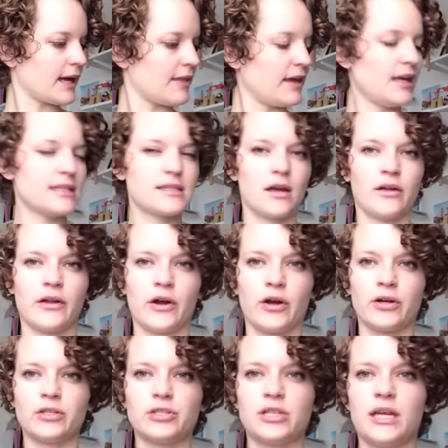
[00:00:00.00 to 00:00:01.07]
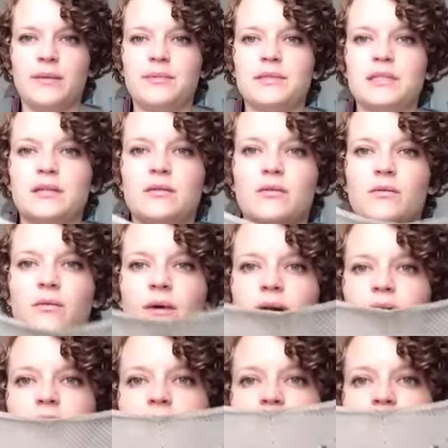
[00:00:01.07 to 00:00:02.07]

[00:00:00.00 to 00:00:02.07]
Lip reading: I think it's called a heart-shaped, where it's